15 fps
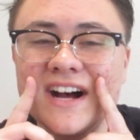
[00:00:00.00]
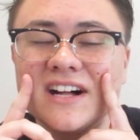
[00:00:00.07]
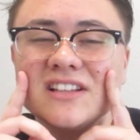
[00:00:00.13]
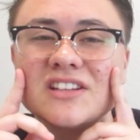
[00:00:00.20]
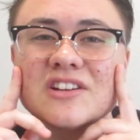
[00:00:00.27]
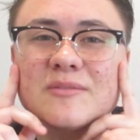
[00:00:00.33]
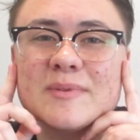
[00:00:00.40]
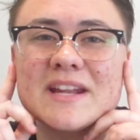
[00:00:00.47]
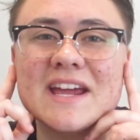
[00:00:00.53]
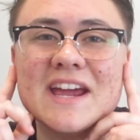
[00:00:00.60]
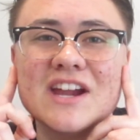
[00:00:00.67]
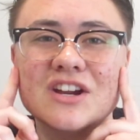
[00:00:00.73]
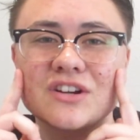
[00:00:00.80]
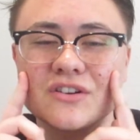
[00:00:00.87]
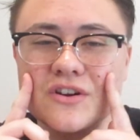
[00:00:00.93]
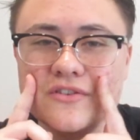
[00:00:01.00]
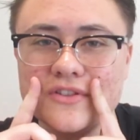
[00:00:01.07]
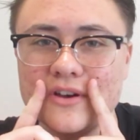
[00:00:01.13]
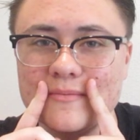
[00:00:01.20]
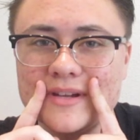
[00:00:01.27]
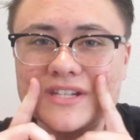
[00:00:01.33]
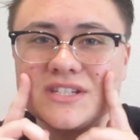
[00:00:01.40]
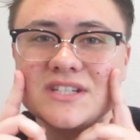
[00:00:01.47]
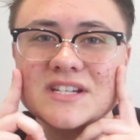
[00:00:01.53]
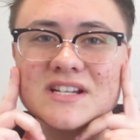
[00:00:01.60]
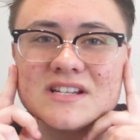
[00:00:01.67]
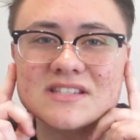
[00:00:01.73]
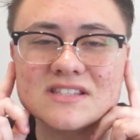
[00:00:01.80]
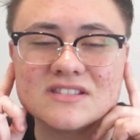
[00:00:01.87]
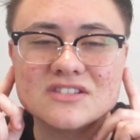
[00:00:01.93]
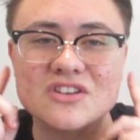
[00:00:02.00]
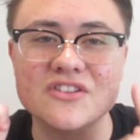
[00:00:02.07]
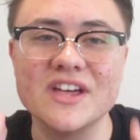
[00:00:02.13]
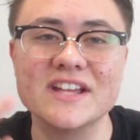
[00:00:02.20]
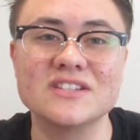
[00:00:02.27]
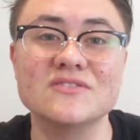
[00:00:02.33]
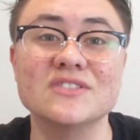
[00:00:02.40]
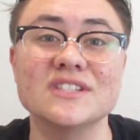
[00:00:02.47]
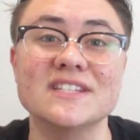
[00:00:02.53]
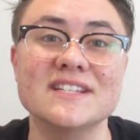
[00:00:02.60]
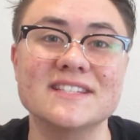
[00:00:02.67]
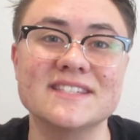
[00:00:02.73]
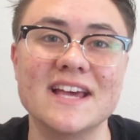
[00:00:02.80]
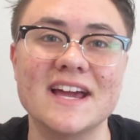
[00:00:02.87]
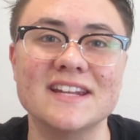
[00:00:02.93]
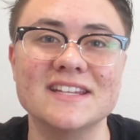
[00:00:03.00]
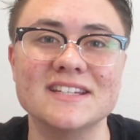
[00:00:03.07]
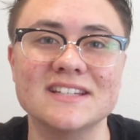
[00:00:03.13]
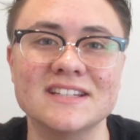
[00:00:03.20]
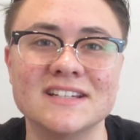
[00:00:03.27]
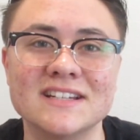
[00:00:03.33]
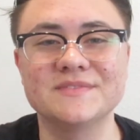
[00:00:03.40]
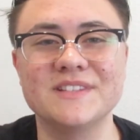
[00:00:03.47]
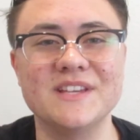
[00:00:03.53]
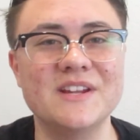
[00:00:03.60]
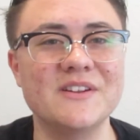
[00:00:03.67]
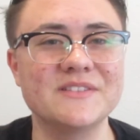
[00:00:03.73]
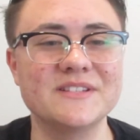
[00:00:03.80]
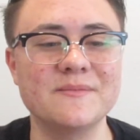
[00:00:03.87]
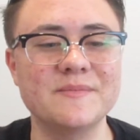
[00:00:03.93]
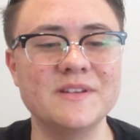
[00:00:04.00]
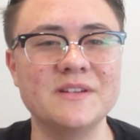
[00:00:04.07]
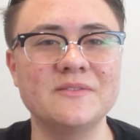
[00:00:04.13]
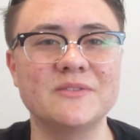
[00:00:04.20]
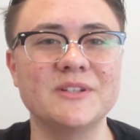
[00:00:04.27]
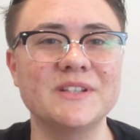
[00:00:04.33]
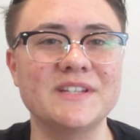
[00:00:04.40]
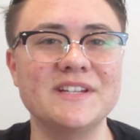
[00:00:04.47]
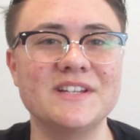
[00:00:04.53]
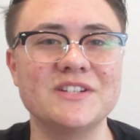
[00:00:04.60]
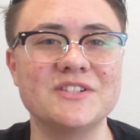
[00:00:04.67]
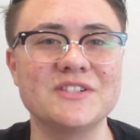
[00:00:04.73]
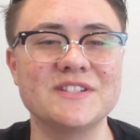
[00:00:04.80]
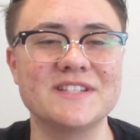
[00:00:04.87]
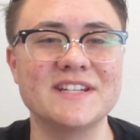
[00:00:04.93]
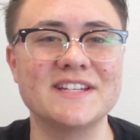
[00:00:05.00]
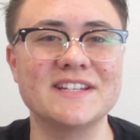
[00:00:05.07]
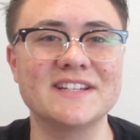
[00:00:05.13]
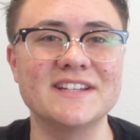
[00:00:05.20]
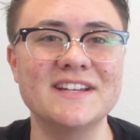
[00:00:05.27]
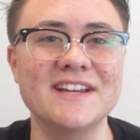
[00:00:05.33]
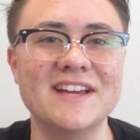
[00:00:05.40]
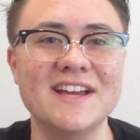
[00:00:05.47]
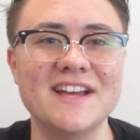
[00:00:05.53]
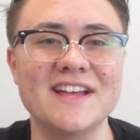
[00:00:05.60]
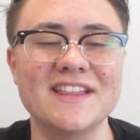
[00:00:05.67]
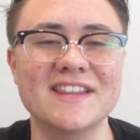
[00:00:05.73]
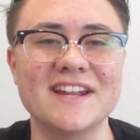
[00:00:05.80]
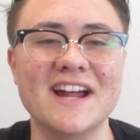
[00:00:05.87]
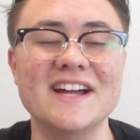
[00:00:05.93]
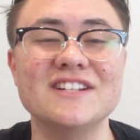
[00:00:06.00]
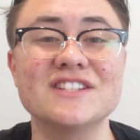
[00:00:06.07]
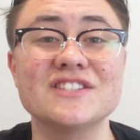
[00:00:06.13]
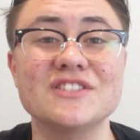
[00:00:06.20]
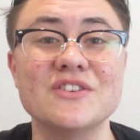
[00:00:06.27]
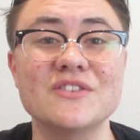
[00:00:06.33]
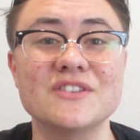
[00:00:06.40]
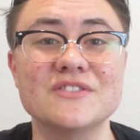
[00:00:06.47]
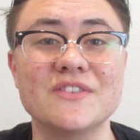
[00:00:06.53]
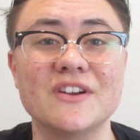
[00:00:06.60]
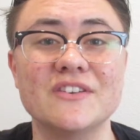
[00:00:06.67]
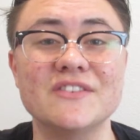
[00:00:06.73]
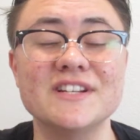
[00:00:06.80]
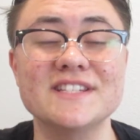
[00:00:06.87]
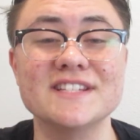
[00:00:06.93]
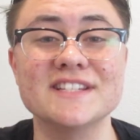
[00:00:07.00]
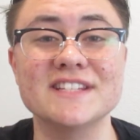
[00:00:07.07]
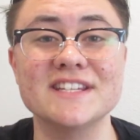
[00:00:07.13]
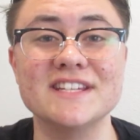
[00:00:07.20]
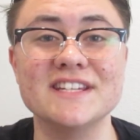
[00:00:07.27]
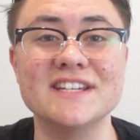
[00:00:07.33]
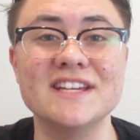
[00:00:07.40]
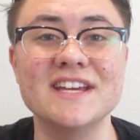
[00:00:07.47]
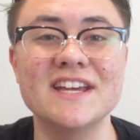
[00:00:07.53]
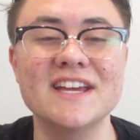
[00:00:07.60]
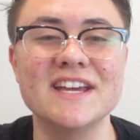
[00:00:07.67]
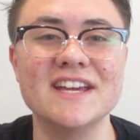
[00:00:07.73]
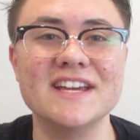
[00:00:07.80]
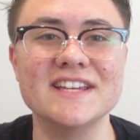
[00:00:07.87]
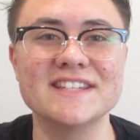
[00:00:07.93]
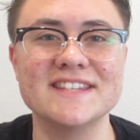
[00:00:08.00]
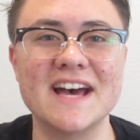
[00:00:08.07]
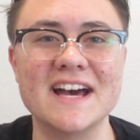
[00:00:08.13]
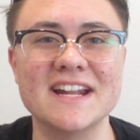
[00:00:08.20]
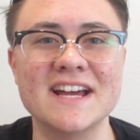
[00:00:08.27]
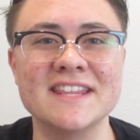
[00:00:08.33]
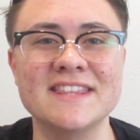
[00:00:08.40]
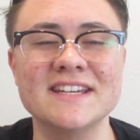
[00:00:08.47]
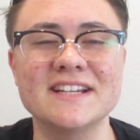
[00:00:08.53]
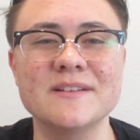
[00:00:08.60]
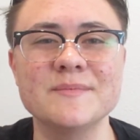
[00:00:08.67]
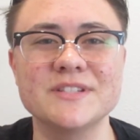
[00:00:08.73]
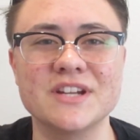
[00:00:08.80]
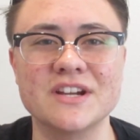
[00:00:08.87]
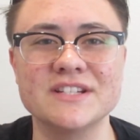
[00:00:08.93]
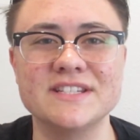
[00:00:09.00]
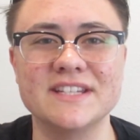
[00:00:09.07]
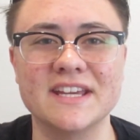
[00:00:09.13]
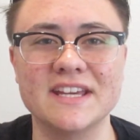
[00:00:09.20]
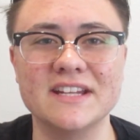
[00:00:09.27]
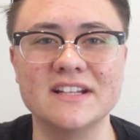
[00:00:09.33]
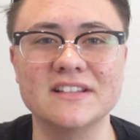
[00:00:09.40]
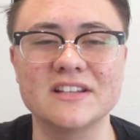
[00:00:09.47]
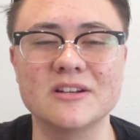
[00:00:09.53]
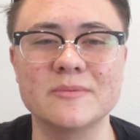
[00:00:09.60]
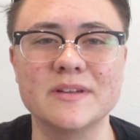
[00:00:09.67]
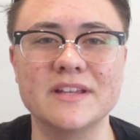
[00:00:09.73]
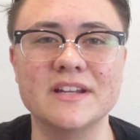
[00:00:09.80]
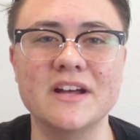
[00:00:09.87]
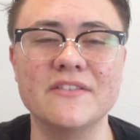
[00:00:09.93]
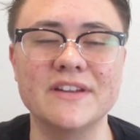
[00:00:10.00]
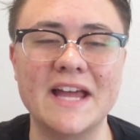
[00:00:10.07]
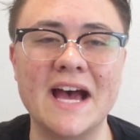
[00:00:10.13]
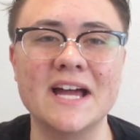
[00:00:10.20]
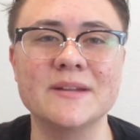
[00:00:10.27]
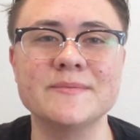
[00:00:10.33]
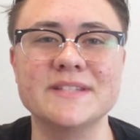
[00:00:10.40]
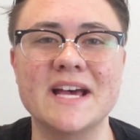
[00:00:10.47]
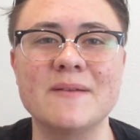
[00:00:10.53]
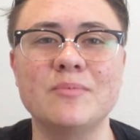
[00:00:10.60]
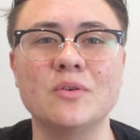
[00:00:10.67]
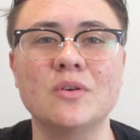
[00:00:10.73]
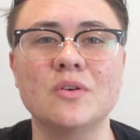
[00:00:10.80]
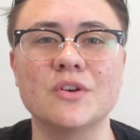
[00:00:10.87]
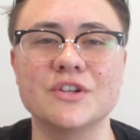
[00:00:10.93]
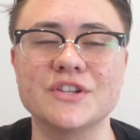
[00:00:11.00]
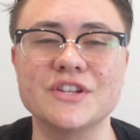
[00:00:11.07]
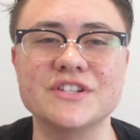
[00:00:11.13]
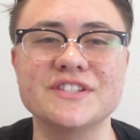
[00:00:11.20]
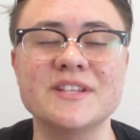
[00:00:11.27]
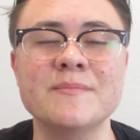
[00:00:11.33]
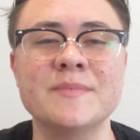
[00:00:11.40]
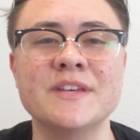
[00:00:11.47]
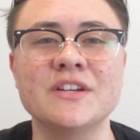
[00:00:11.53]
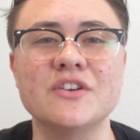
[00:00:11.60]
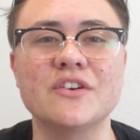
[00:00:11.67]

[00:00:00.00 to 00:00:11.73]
a little bit of hair growth on my cheeks, and so that's really exciting. You know, something really interesting that I just noticed very recently is that I think I'm starting to get a little bit of an Adam's apple, or there's something